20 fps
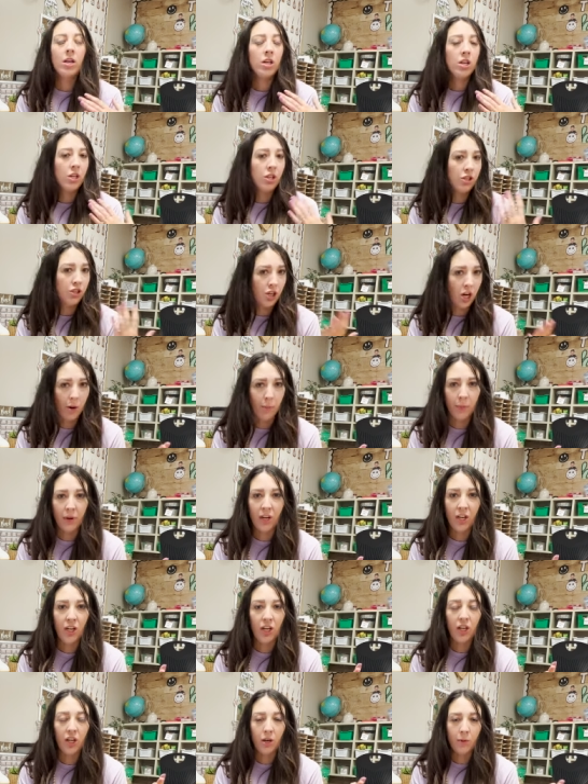
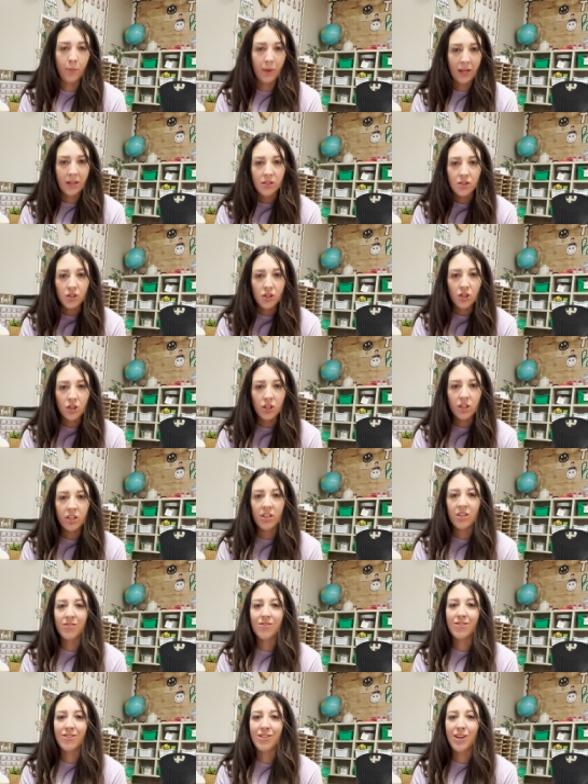sharpen your pencil,
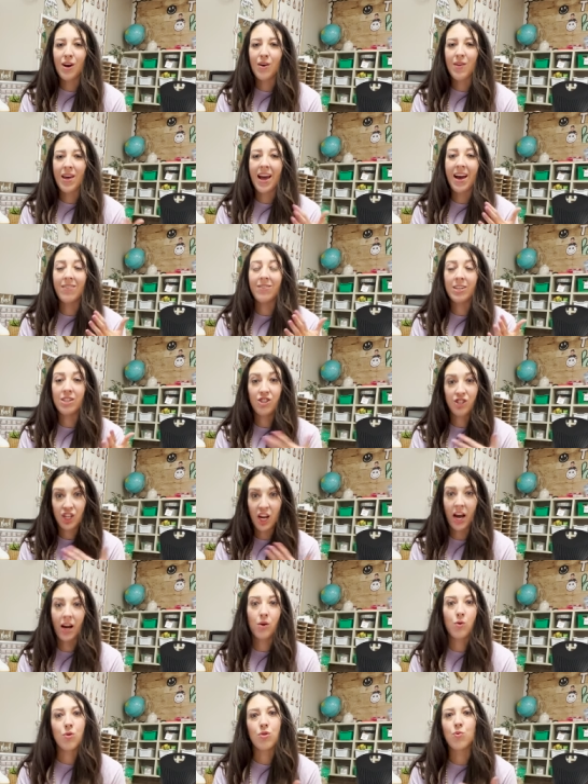and so they have to
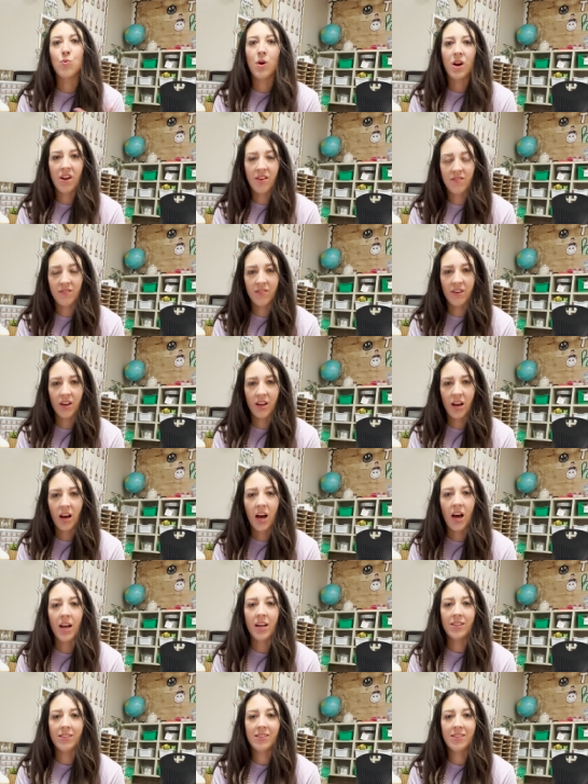check with one of
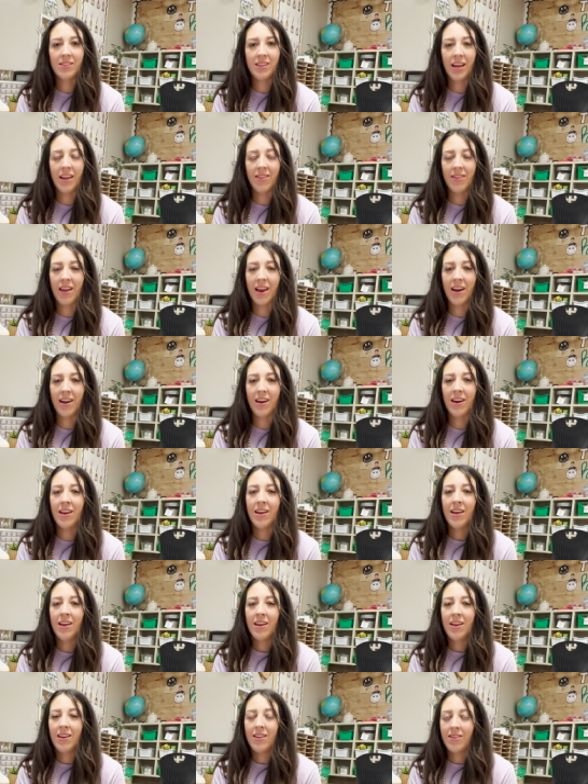us, and then
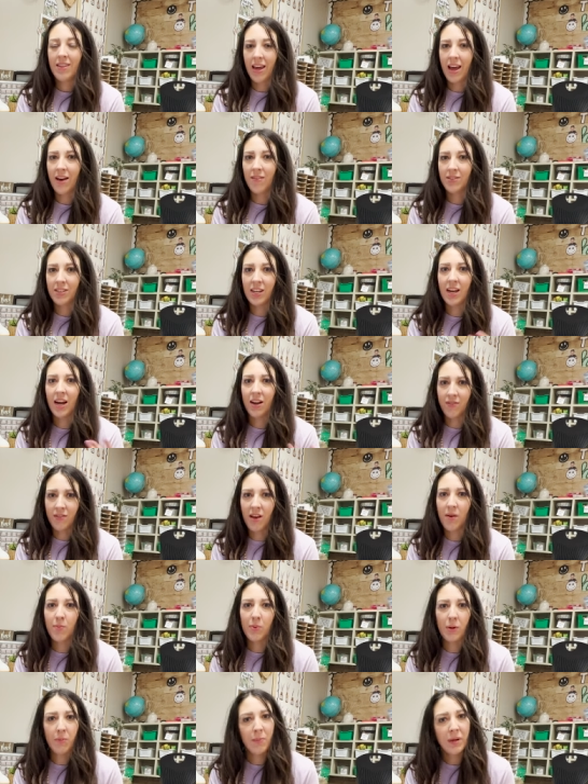they have to kind of
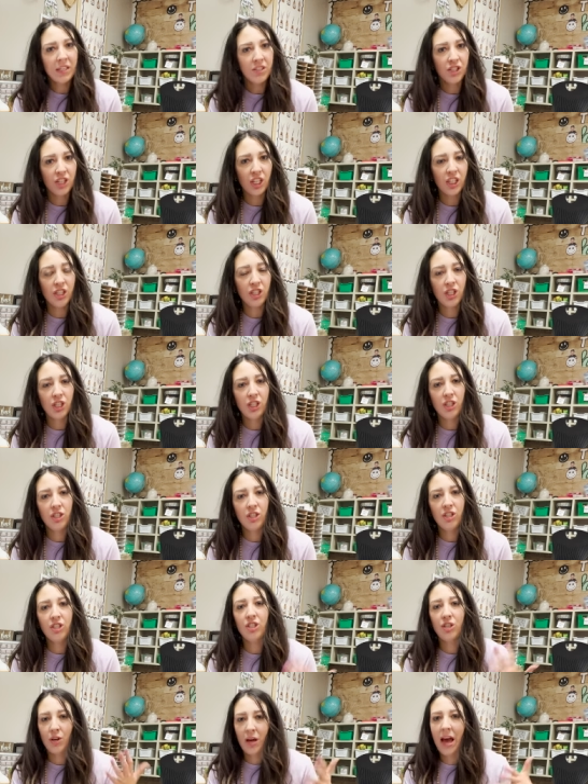get permission to,
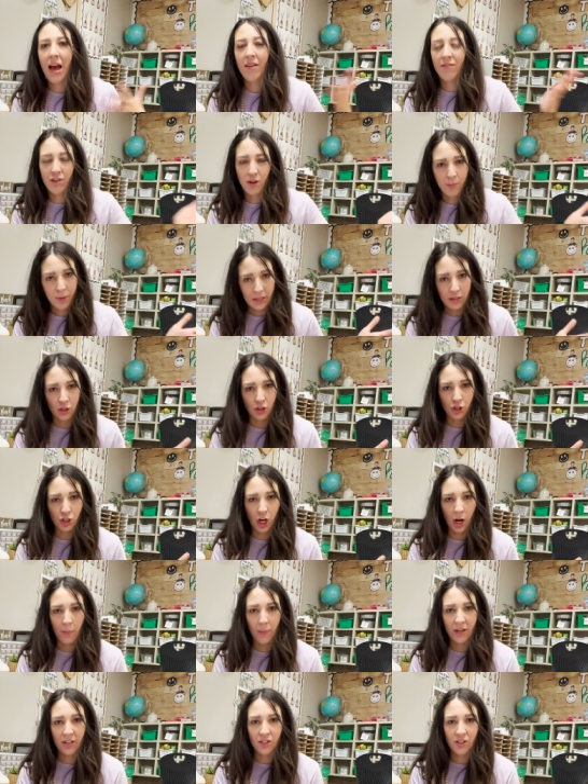to have their pencil
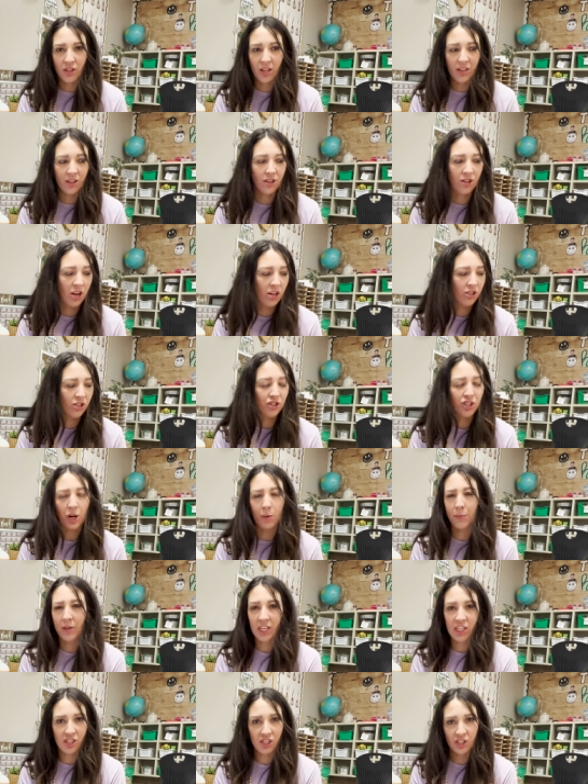sharpened so that they're not just
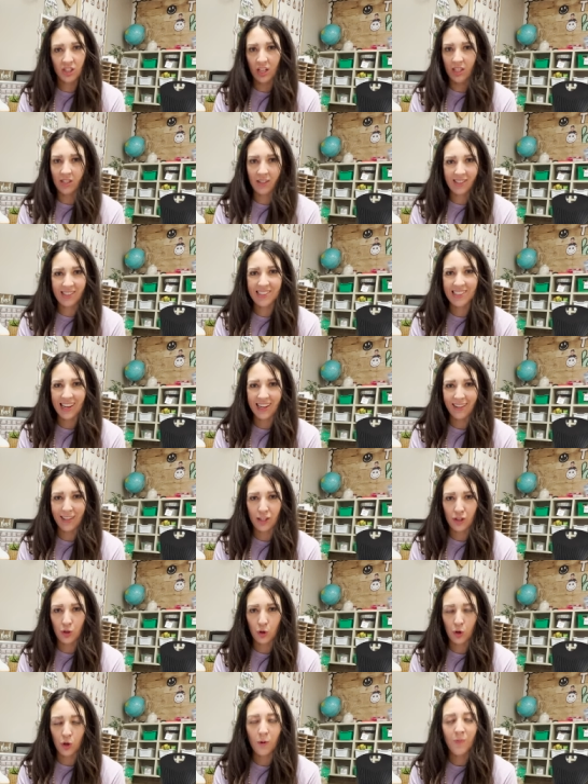sharpening just because it's slightly
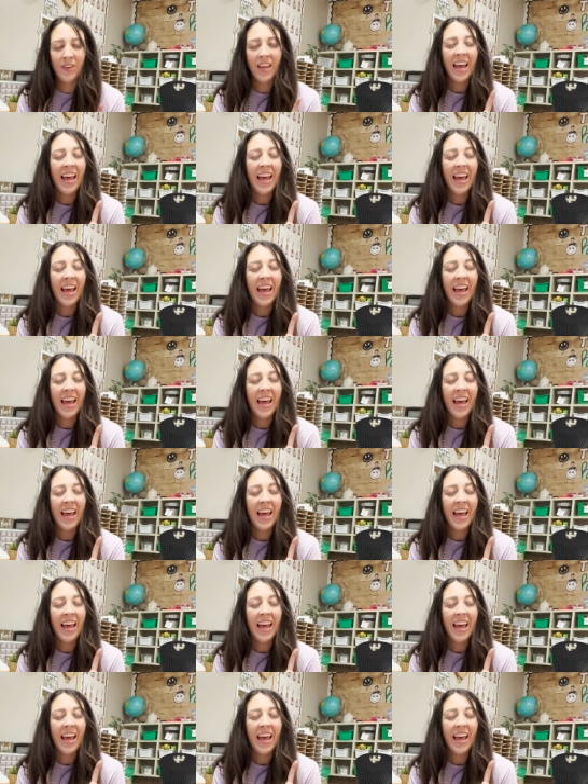dull.